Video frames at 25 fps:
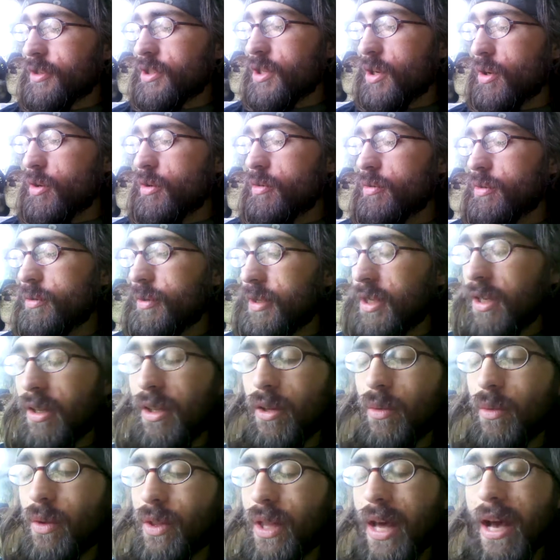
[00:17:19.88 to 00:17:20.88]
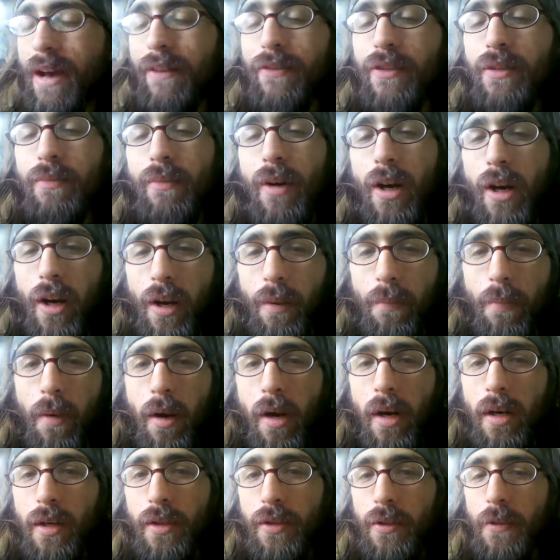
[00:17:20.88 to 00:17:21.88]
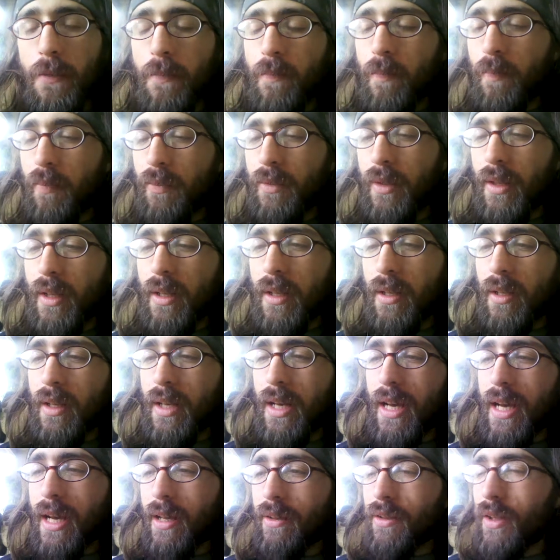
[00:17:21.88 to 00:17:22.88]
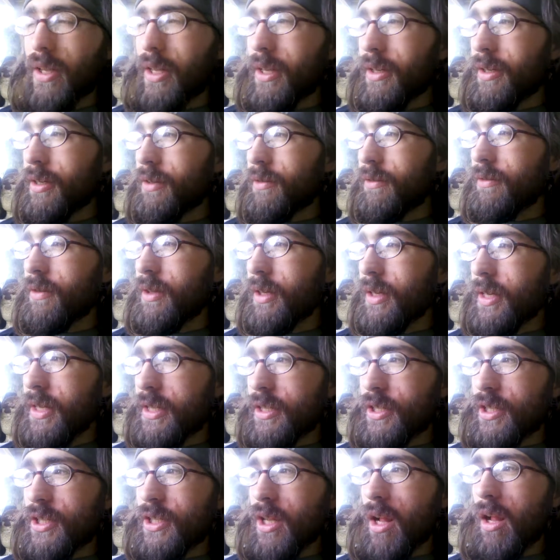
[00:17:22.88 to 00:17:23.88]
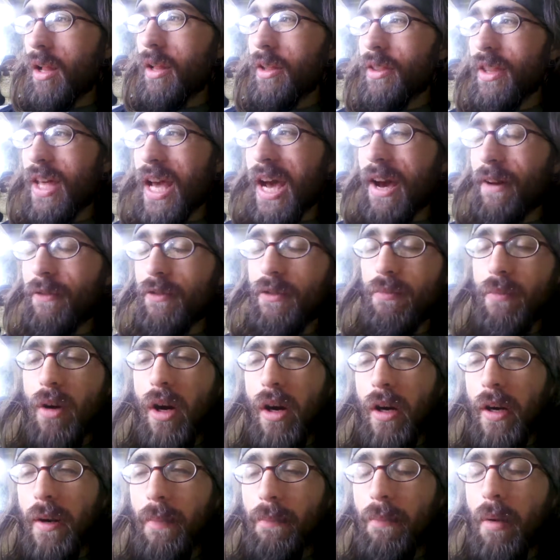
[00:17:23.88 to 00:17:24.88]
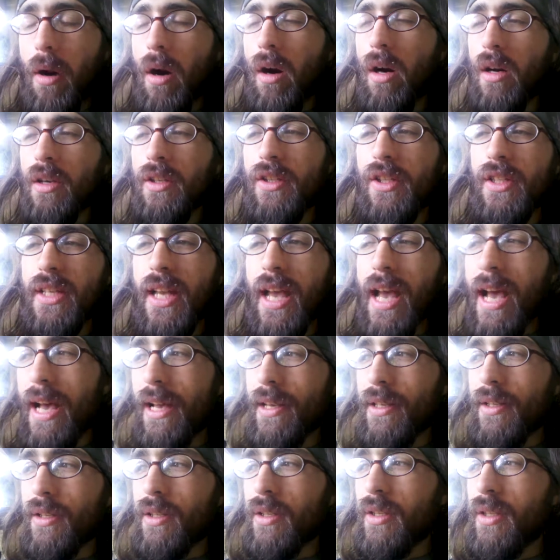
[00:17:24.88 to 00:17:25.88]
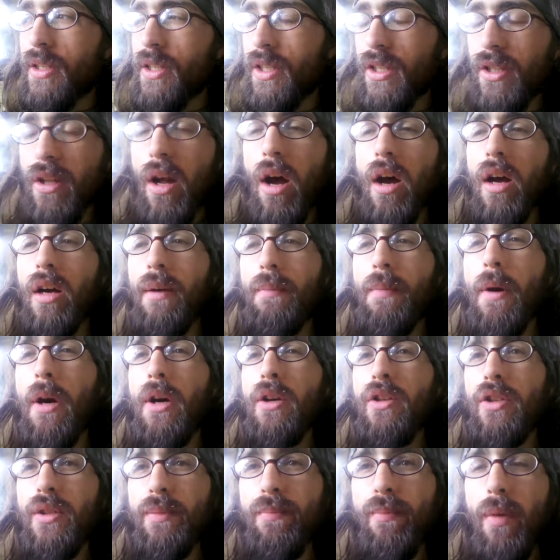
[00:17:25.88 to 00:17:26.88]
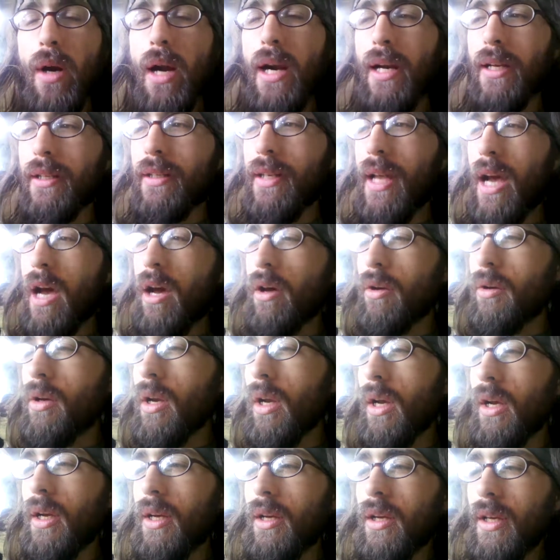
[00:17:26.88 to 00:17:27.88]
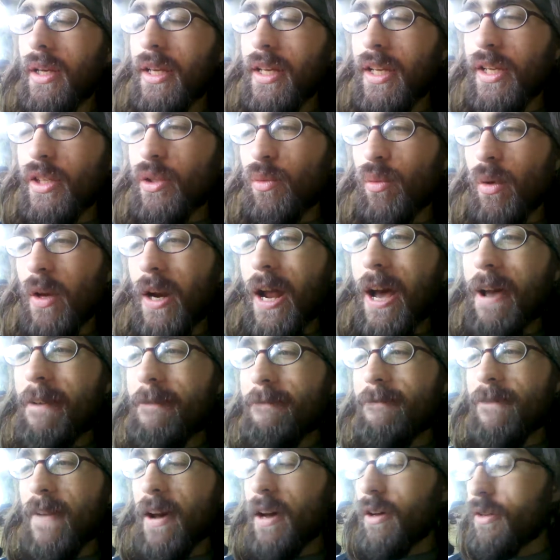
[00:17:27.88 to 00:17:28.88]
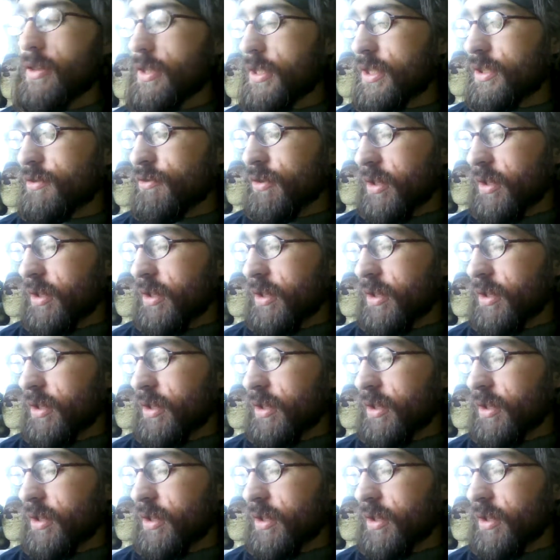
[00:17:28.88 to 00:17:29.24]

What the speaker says: So dealing with aftermarket parts and then installing the aftermarket parts as stock parts break down is what I've found